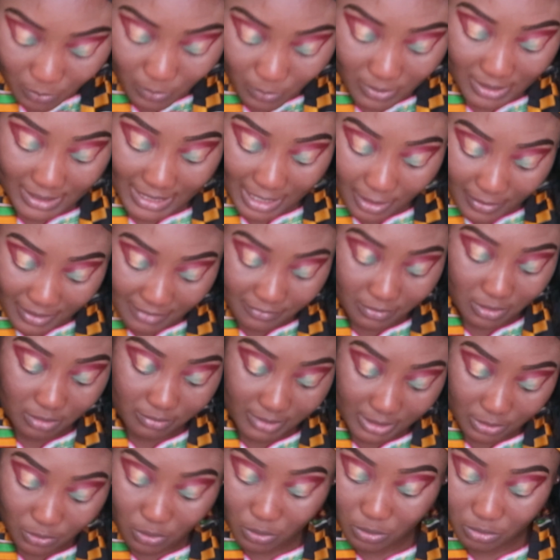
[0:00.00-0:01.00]
We now have our
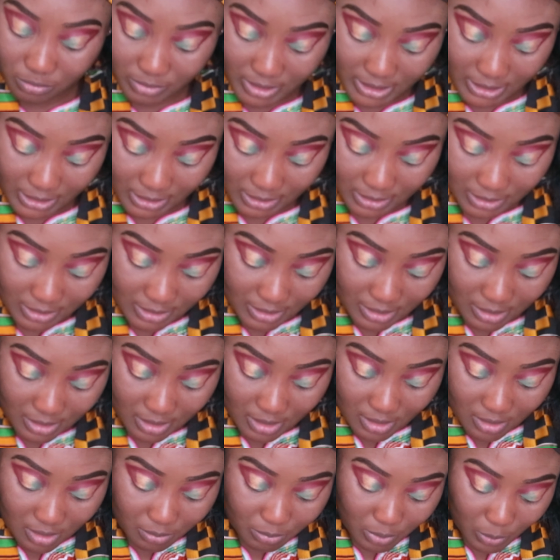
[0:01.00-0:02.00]
red, gold, green.
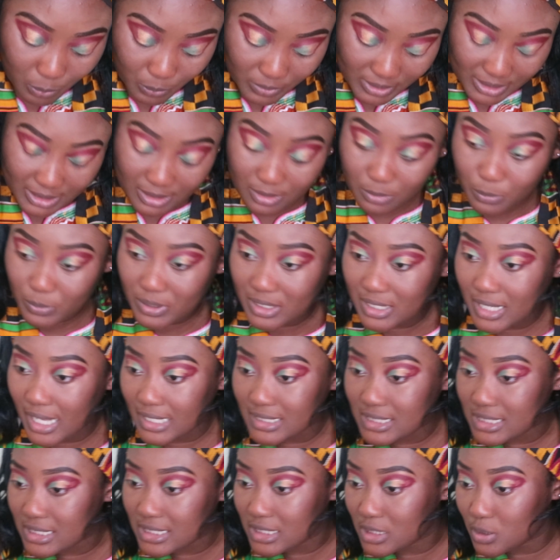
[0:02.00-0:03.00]
But we
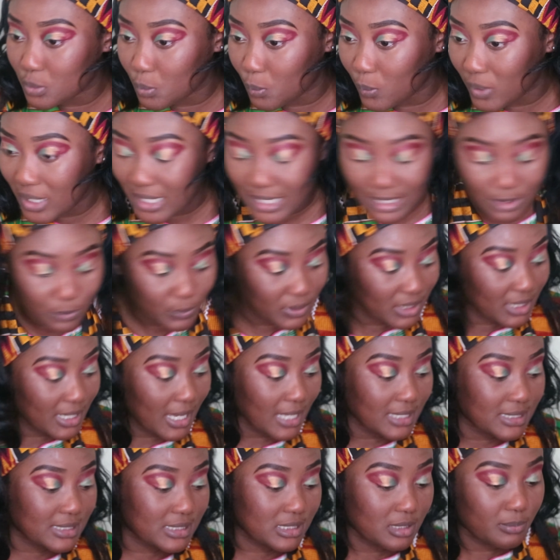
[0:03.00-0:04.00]
got to what? We
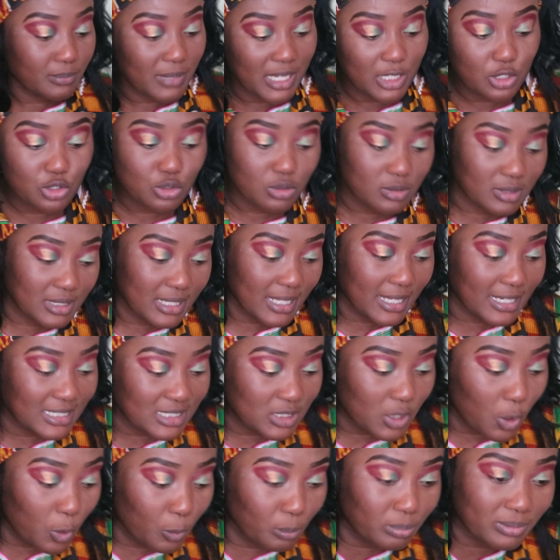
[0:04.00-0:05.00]
got to make sure that
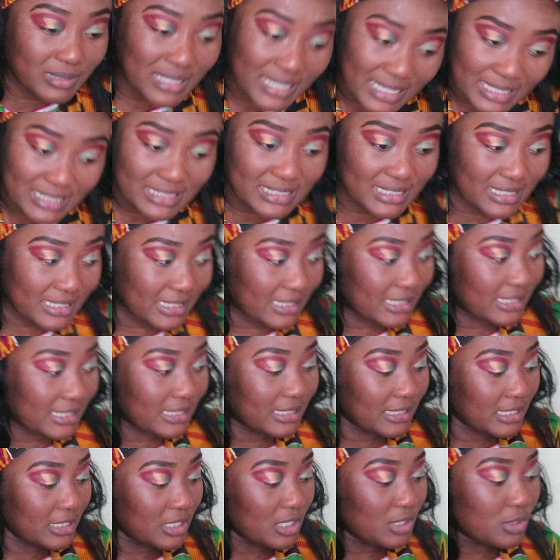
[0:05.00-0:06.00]
it's all blended.
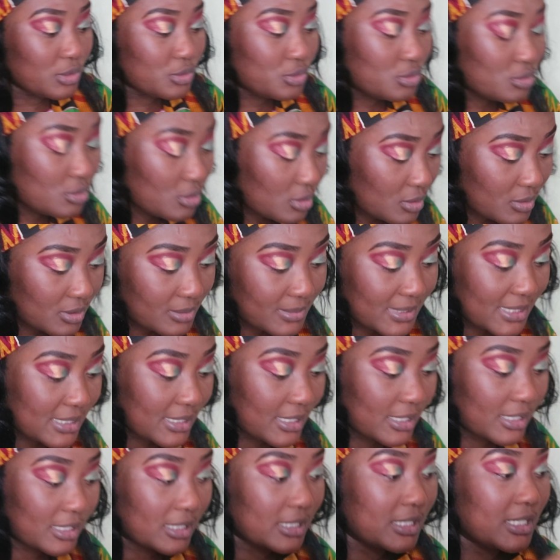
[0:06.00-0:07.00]
Do you know what I'm
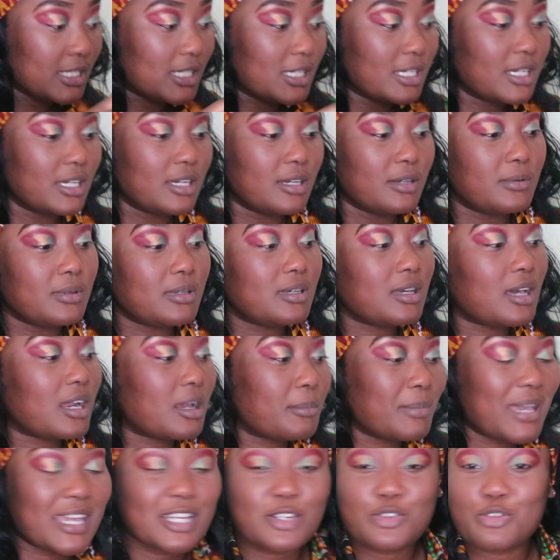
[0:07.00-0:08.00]
saying? We
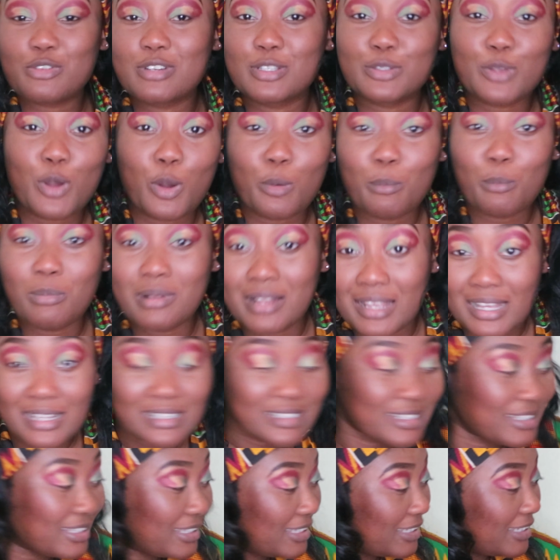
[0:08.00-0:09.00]
got to make sure it's all
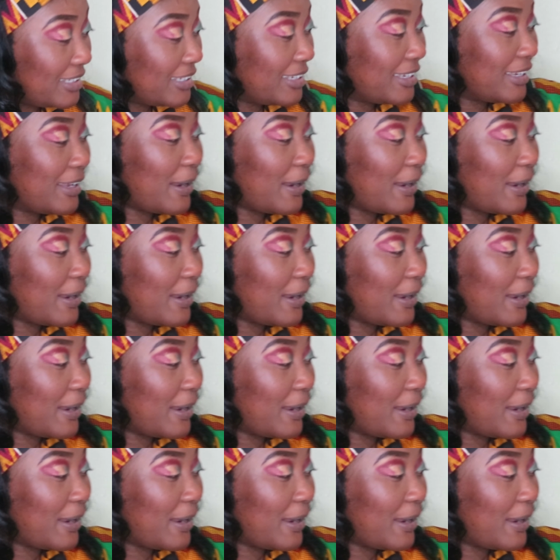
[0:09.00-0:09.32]
blended.